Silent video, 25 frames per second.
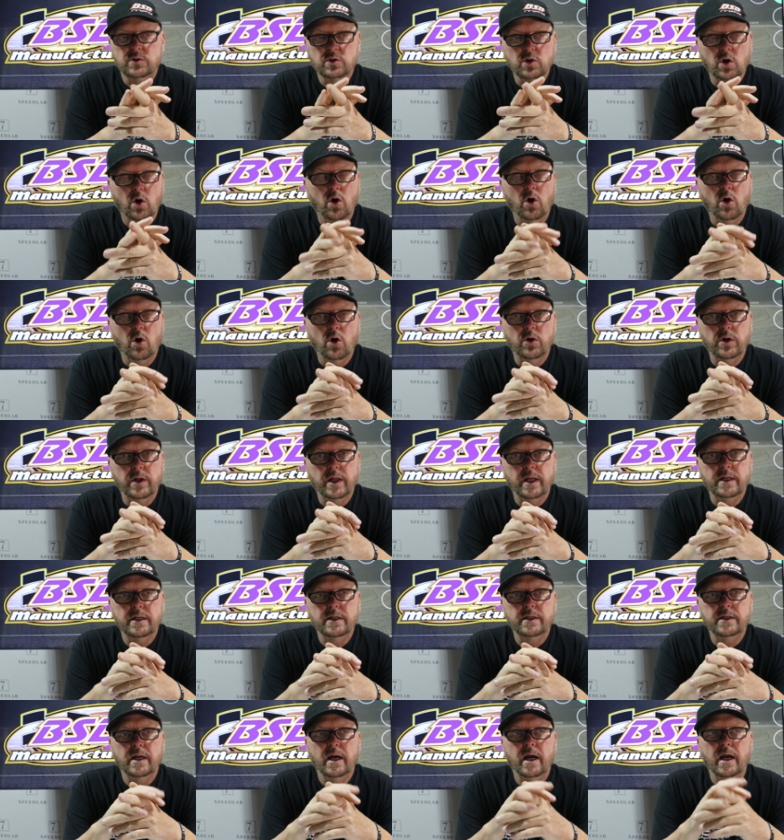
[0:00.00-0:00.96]
it's a hard
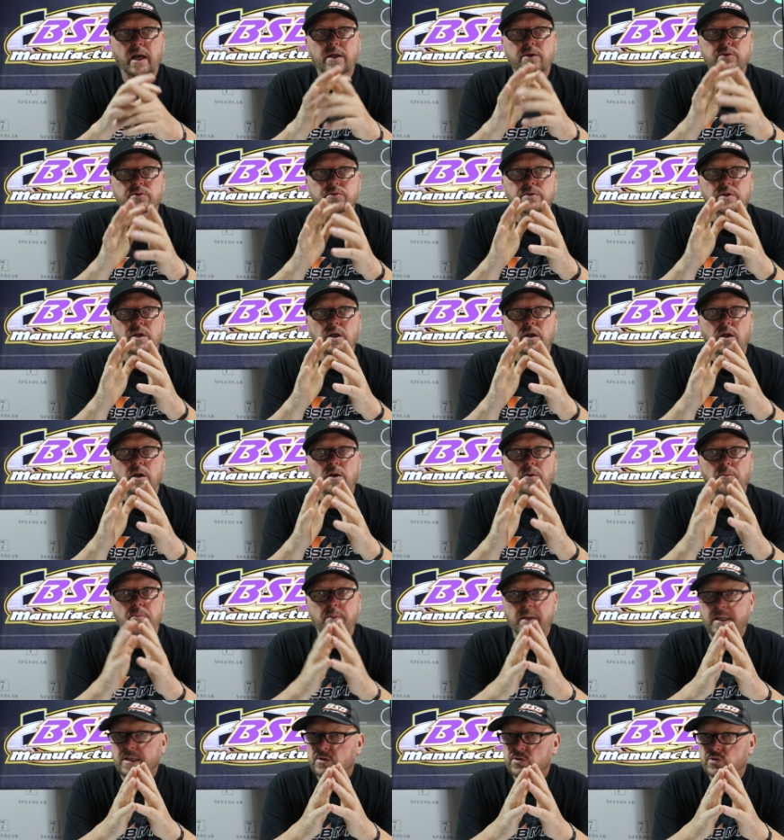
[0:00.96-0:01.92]
anodize,
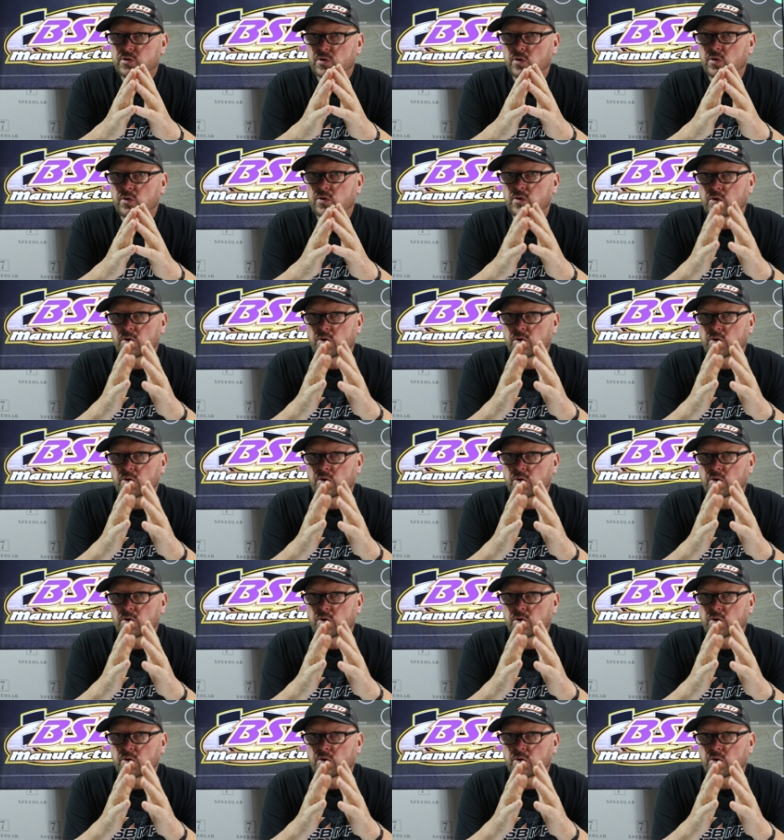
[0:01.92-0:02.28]
make sure